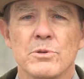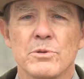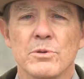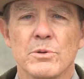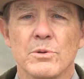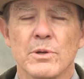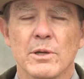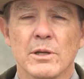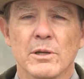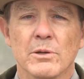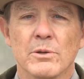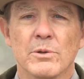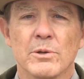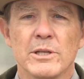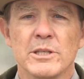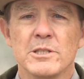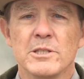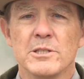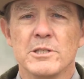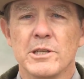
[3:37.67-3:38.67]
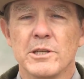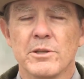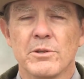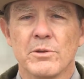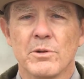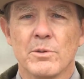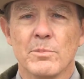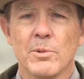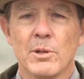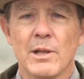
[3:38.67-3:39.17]
to increased
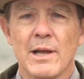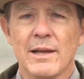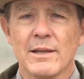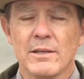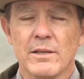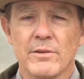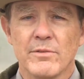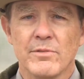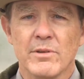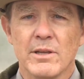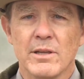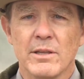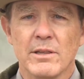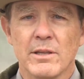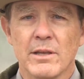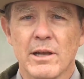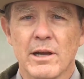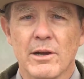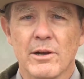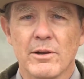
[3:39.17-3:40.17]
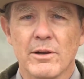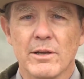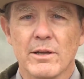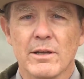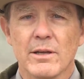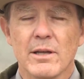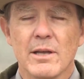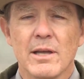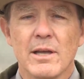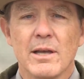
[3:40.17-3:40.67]
geothermal activity in the
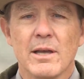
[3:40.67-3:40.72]
area,